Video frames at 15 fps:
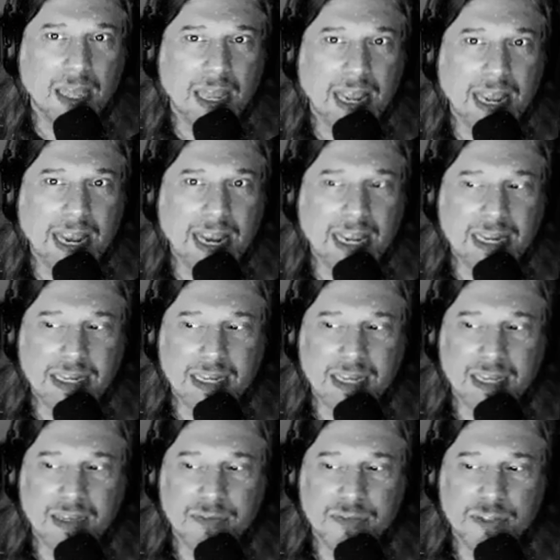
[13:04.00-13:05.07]
And
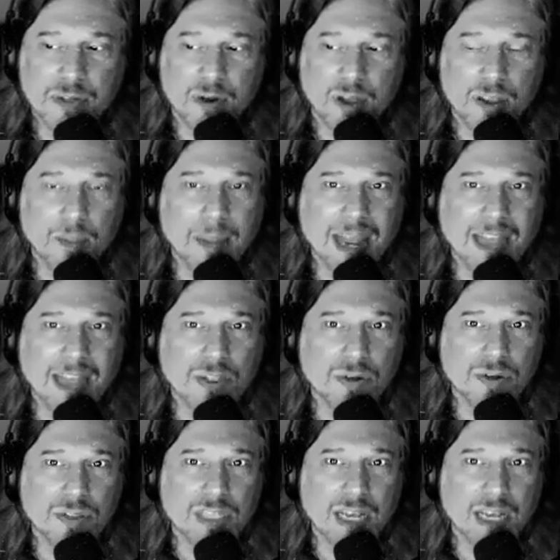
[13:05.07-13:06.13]
to all the mask
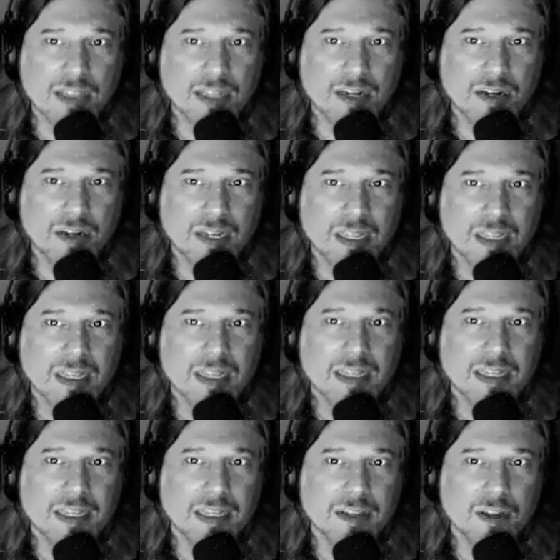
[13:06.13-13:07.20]
holes out there,
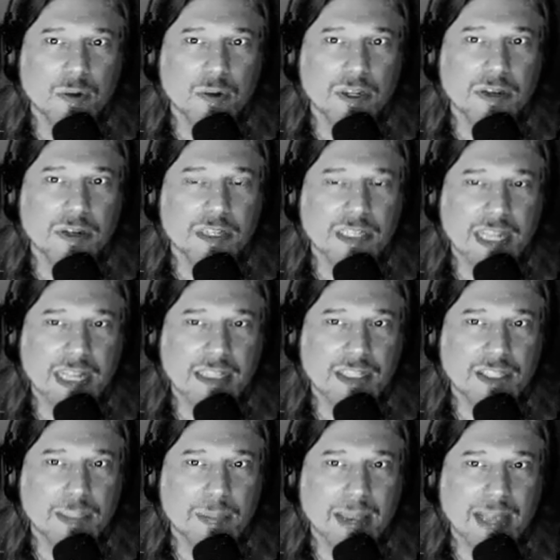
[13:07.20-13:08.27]
you know where you could take
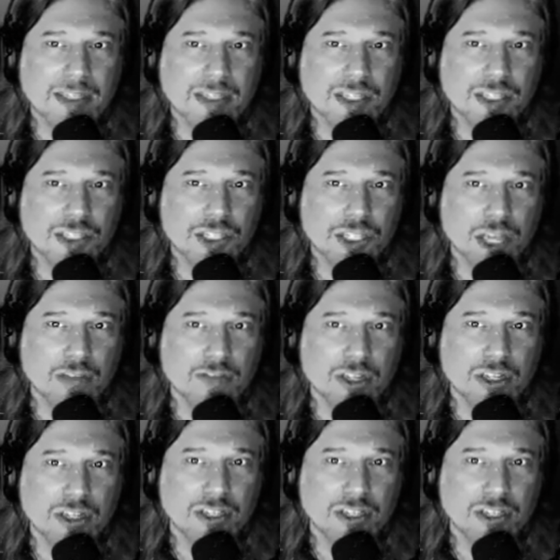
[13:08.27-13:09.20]
this mask and shove it.